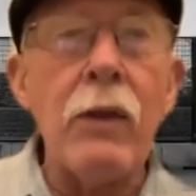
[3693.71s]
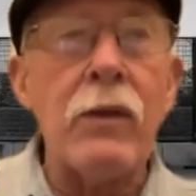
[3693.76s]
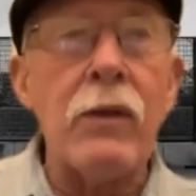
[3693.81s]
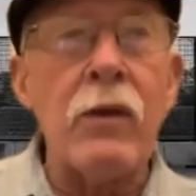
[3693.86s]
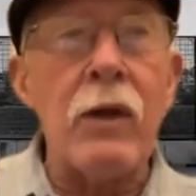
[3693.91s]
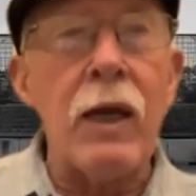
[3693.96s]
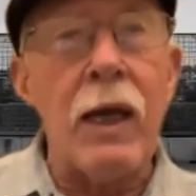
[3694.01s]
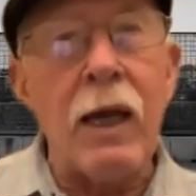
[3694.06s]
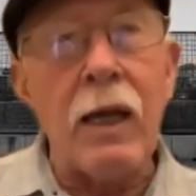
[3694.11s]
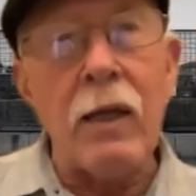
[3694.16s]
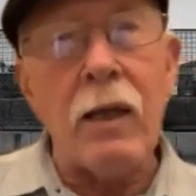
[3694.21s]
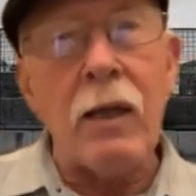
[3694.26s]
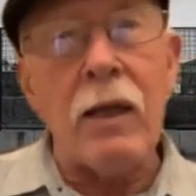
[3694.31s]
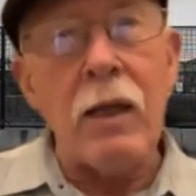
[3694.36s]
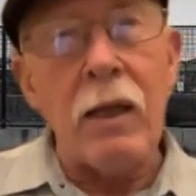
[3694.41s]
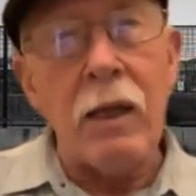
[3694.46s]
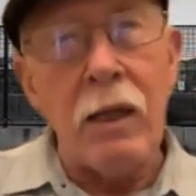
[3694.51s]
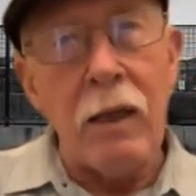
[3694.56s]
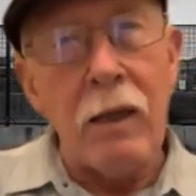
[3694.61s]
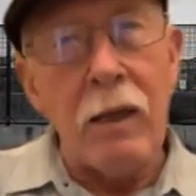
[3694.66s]
to get
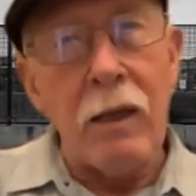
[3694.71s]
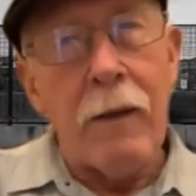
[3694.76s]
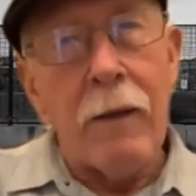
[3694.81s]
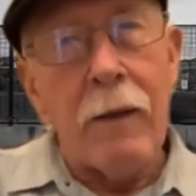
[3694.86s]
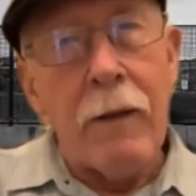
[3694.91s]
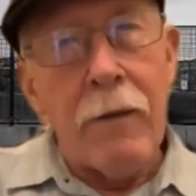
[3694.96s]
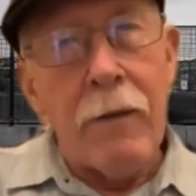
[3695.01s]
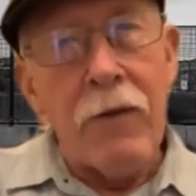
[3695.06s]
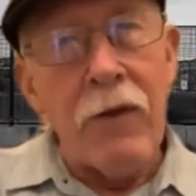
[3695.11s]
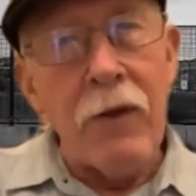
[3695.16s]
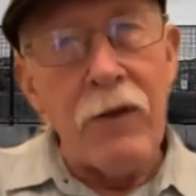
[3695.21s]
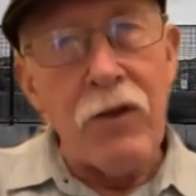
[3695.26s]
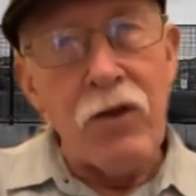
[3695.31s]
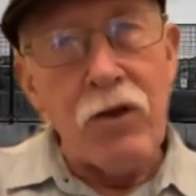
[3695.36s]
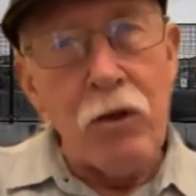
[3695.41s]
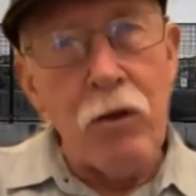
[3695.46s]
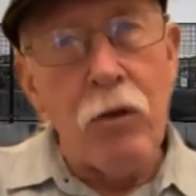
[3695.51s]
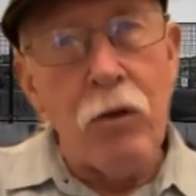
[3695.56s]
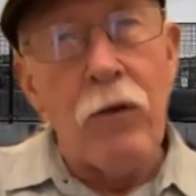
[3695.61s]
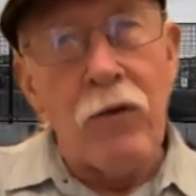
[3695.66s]
the the
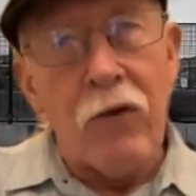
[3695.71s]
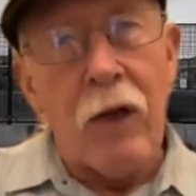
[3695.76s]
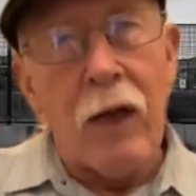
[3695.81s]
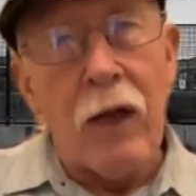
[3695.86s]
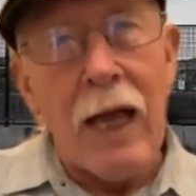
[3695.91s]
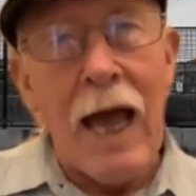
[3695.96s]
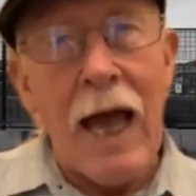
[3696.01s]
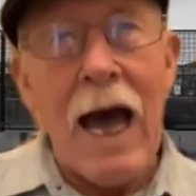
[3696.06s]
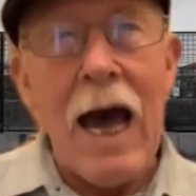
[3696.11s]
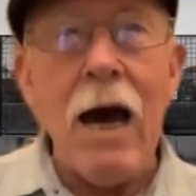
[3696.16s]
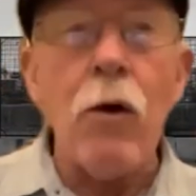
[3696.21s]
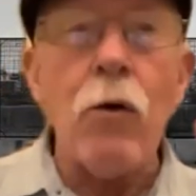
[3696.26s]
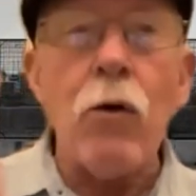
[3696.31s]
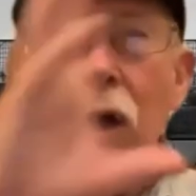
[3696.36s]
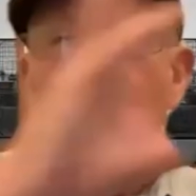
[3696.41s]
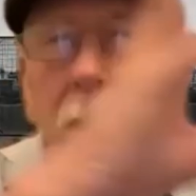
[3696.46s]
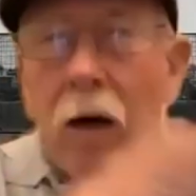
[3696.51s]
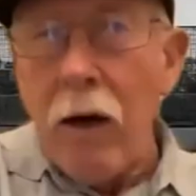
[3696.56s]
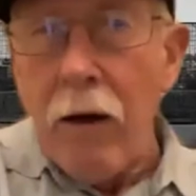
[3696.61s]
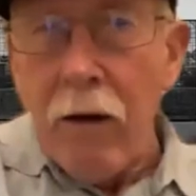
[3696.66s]
choosing
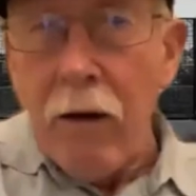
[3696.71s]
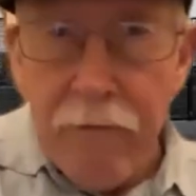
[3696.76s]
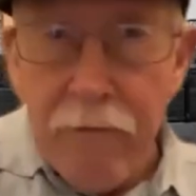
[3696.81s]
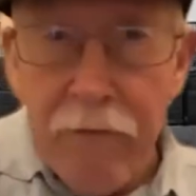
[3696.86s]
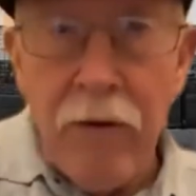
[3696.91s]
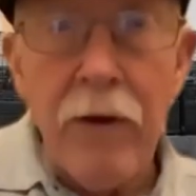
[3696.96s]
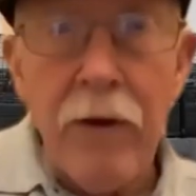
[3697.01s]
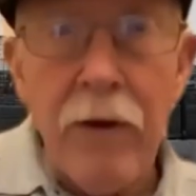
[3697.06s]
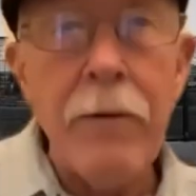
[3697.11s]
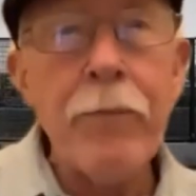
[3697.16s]
out of